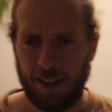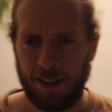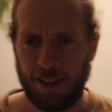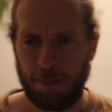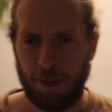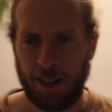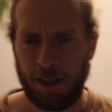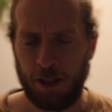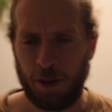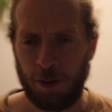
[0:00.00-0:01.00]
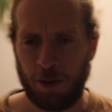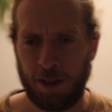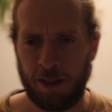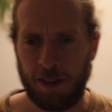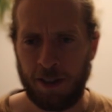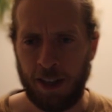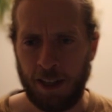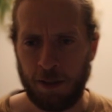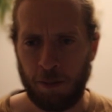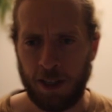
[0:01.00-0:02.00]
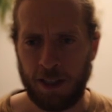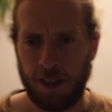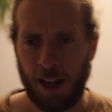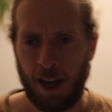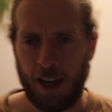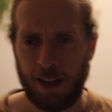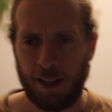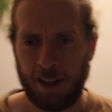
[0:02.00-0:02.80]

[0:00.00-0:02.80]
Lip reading: This basically uses Databricks CLI,